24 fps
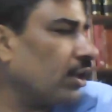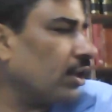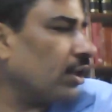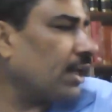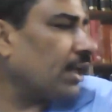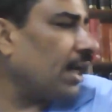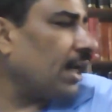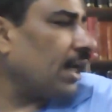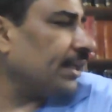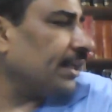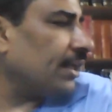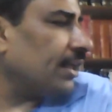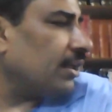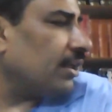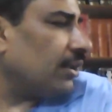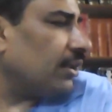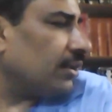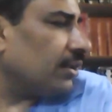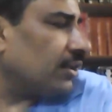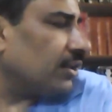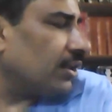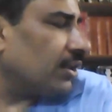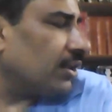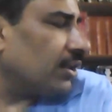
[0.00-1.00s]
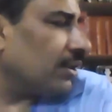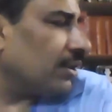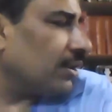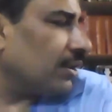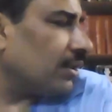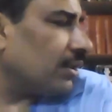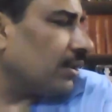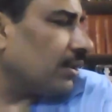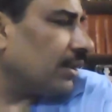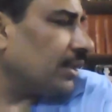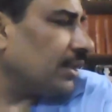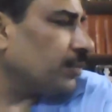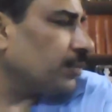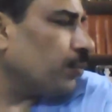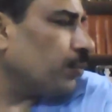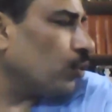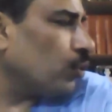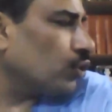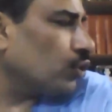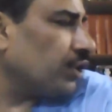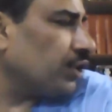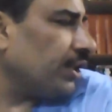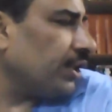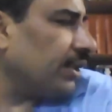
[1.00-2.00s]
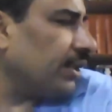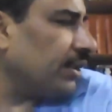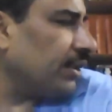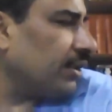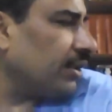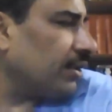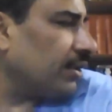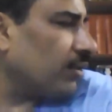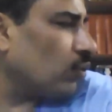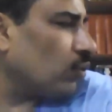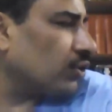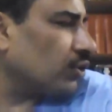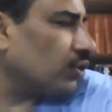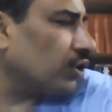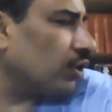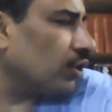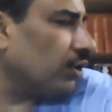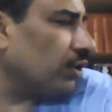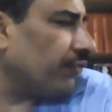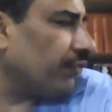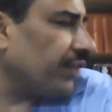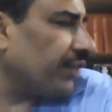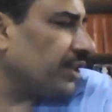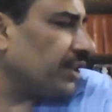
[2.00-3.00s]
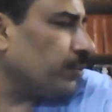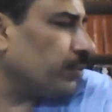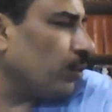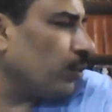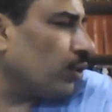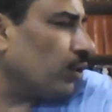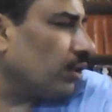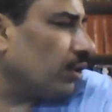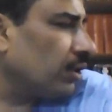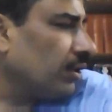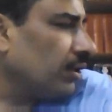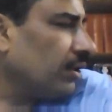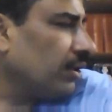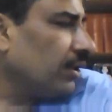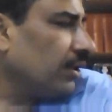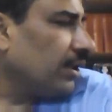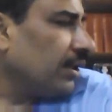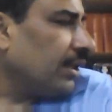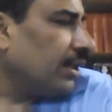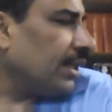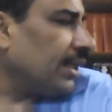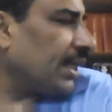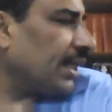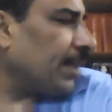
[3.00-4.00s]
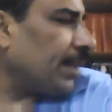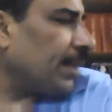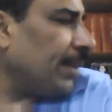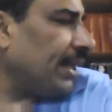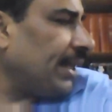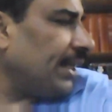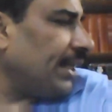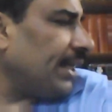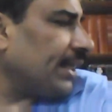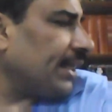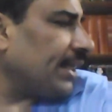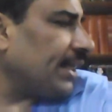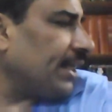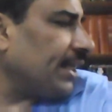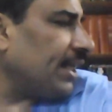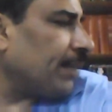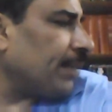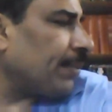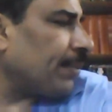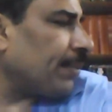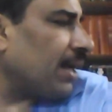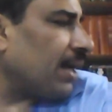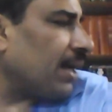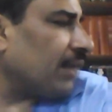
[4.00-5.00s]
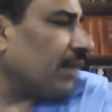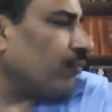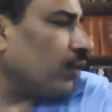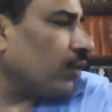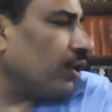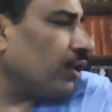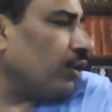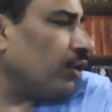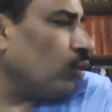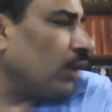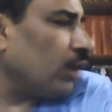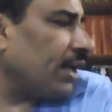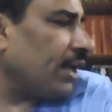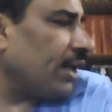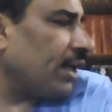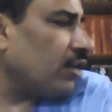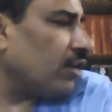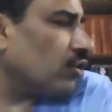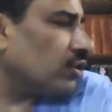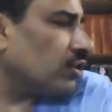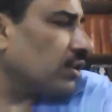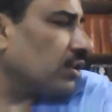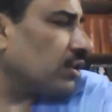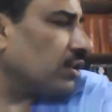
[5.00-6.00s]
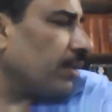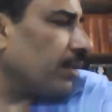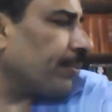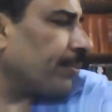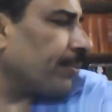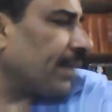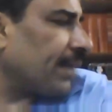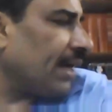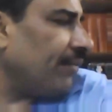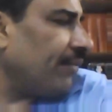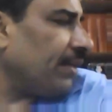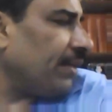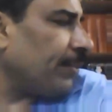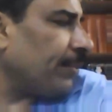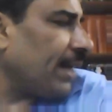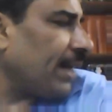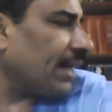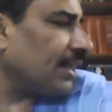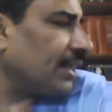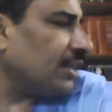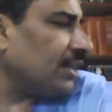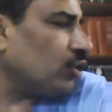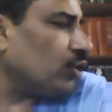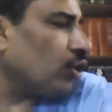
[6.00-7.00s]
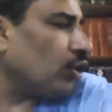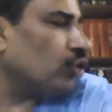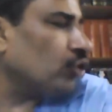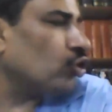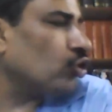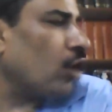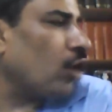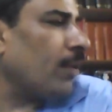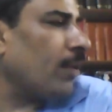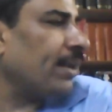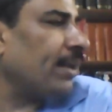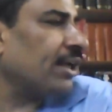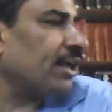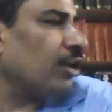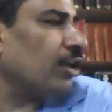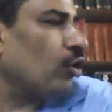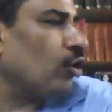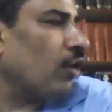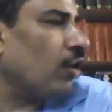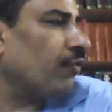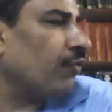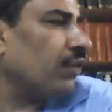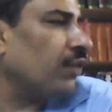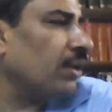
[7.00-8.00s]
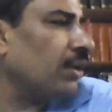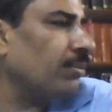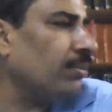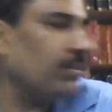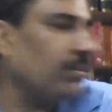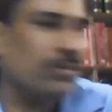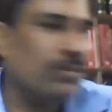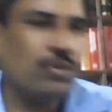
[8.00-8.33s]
Kadia uh, has posted a question on the Facebook. Recommended career path for a new lawyers, private practice or a job at a law firm?